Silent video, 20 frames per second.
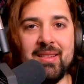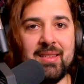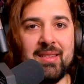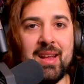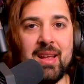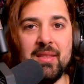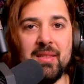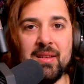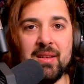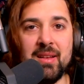
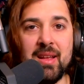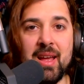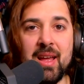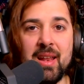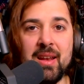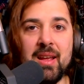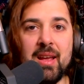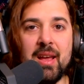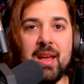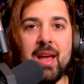Day of the
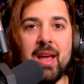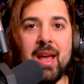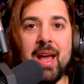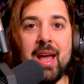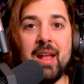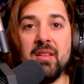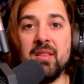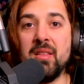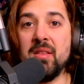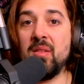Dead,
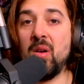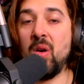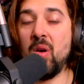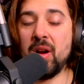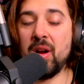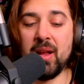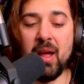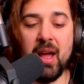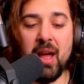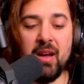and The
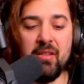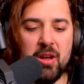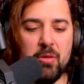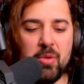Dark Half.